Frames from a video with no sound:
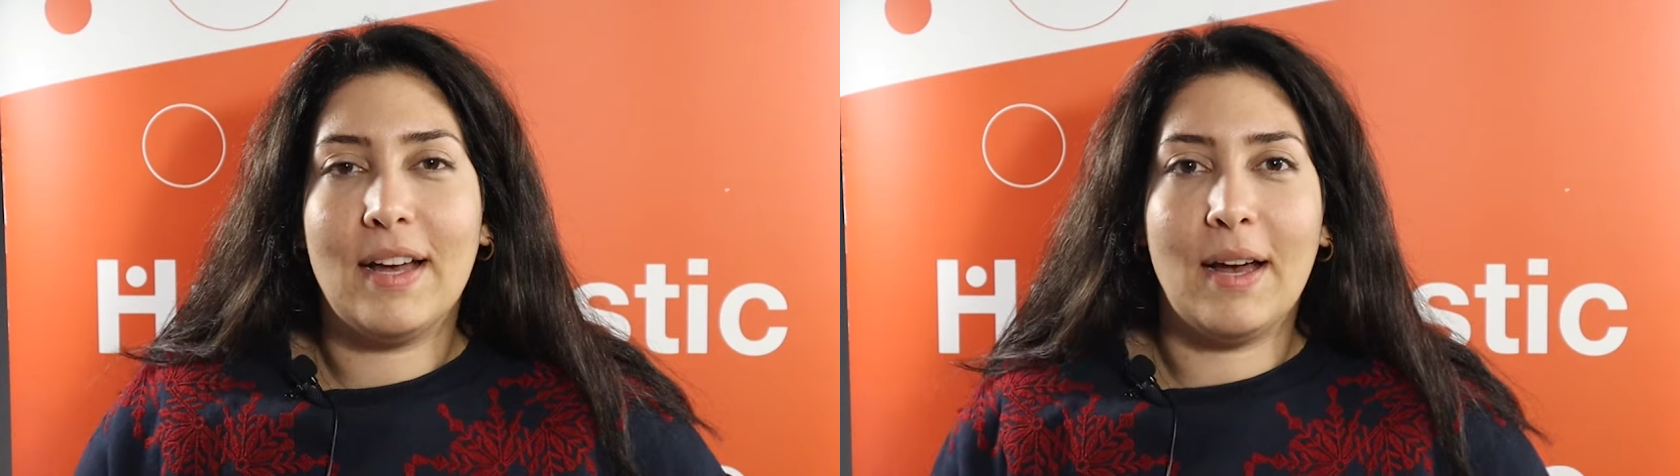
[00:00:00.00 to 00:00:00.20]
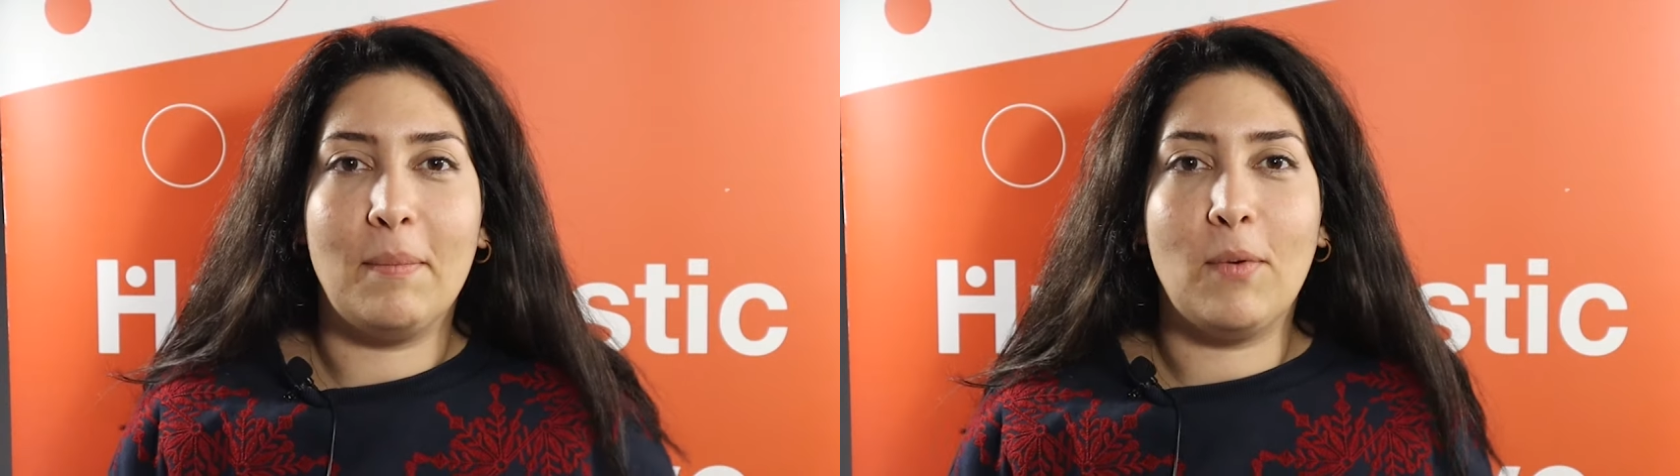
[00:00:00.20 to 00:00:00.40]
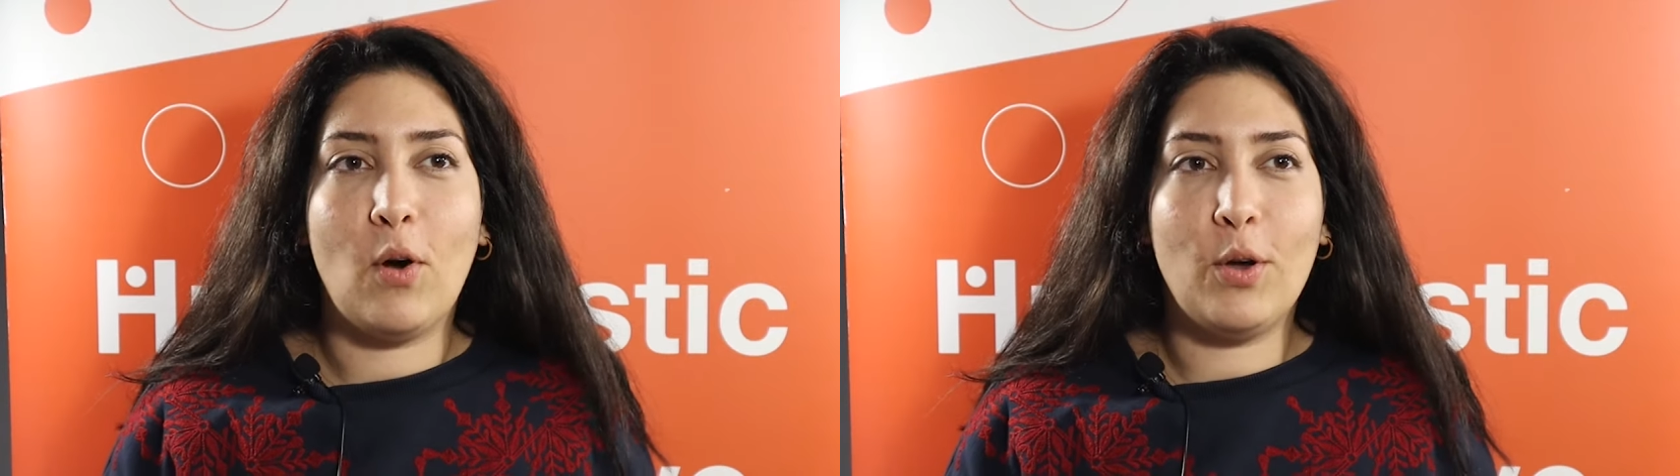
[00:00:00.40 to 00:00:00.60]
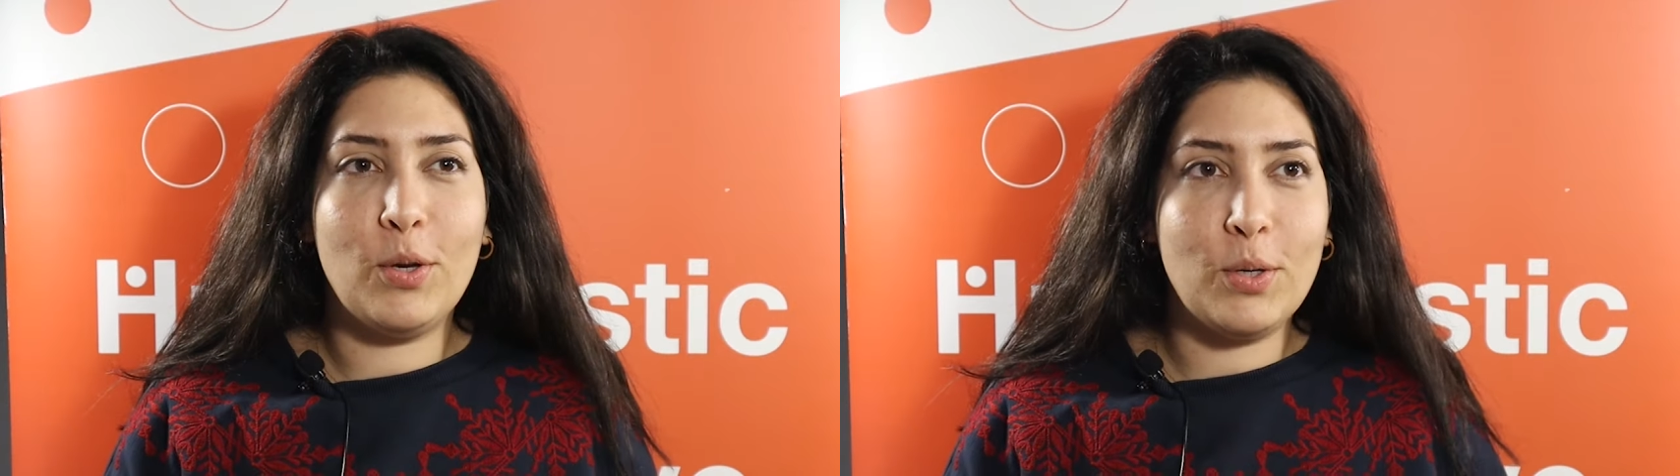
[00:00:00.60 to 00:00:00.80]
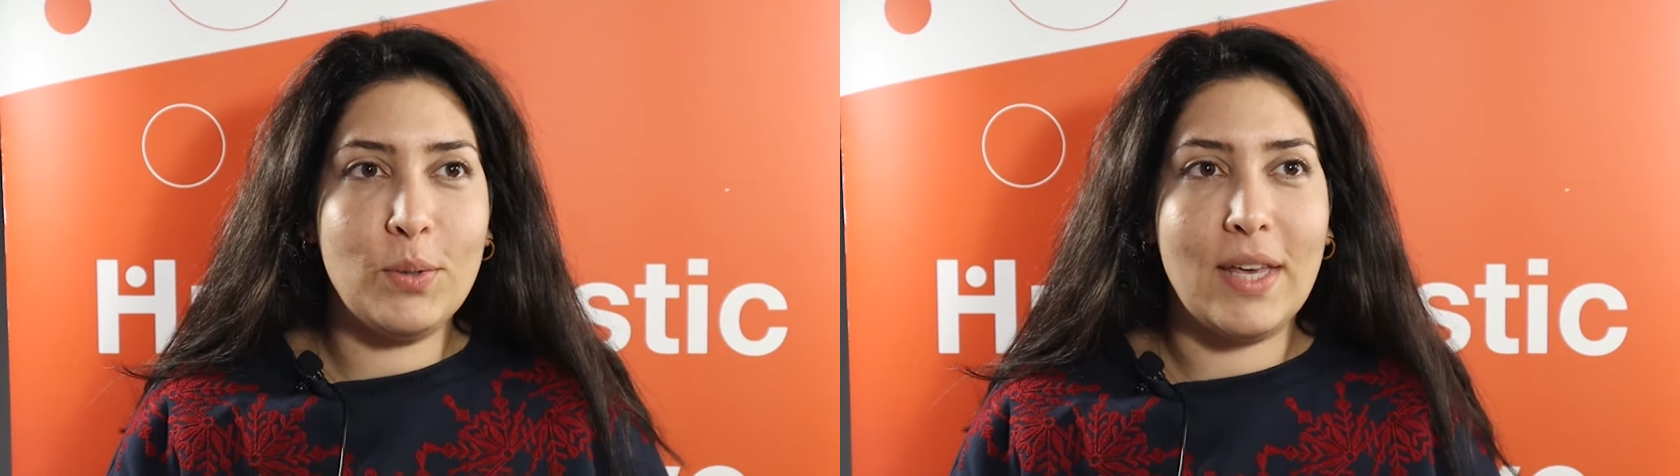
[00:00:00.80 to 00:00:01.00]
I'm
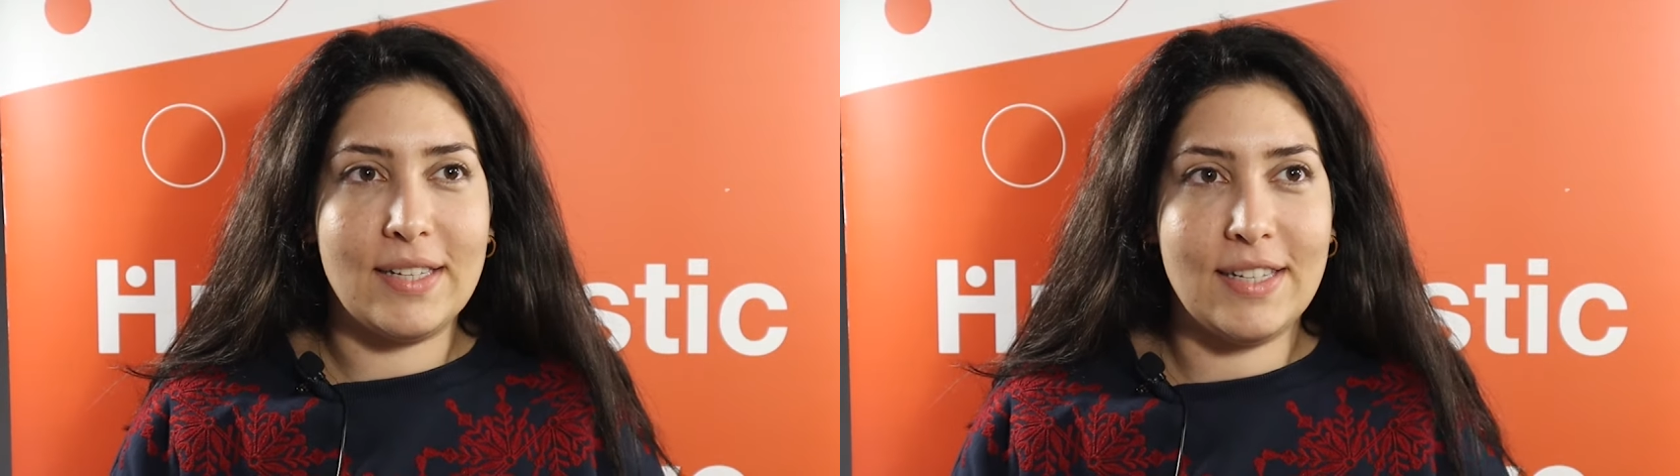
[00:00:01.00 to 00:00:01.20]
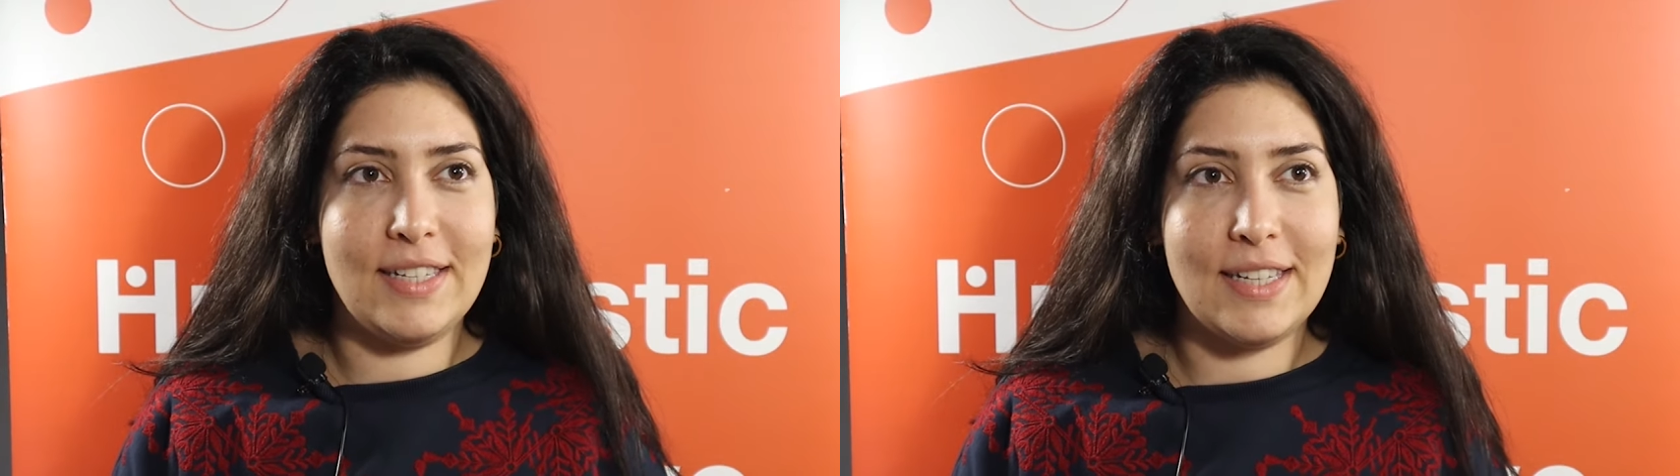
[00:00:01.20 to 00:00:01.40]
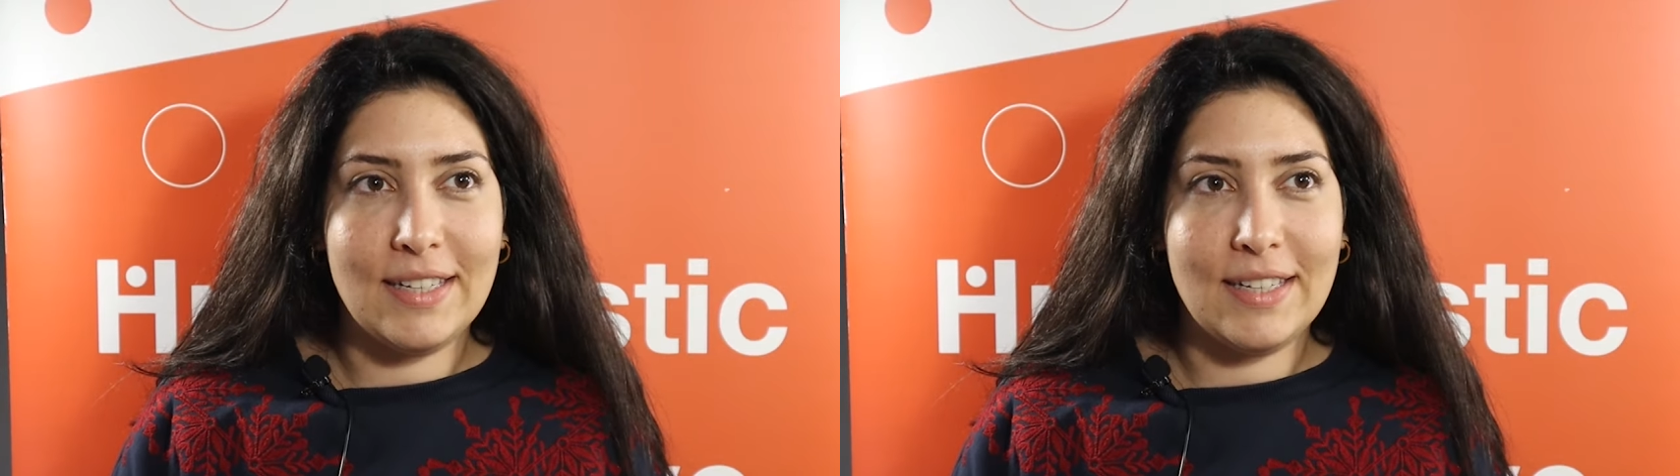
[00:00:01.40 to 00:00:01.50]
Oyku Yazici.